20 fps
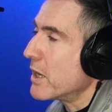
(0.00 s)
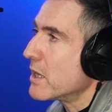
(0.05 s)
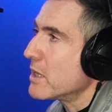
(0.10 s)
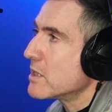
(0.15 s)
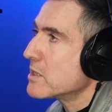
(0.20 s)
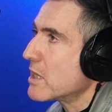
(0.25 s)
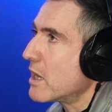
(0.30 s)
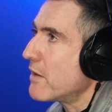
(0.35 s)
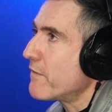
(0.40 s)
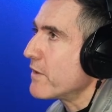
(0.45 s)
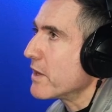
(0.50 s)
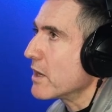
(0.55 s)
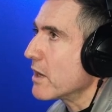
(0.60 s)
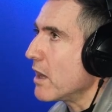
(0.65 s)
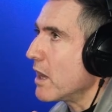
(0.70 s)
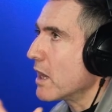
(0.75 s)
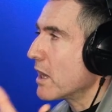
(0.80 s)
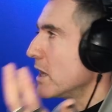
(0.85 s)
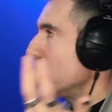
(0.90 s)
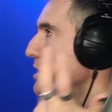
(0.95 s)
he's definitely
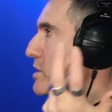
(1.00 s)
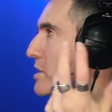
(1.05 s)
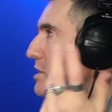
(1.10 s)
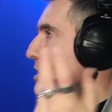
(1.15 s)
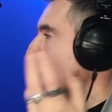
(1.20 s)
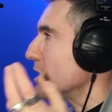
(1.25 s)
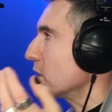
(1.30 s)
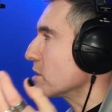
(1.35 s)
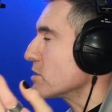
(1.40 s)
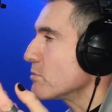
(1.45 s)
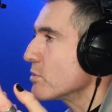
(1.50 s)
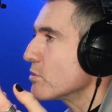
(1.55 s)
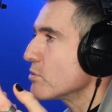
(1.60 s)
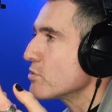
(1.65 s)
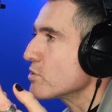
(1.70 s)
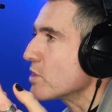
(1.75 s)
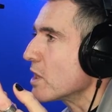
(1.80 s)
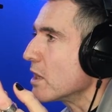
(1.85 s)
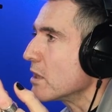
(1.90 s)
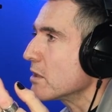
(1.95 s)
like, he's just kicked some
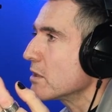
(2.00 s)
doors down,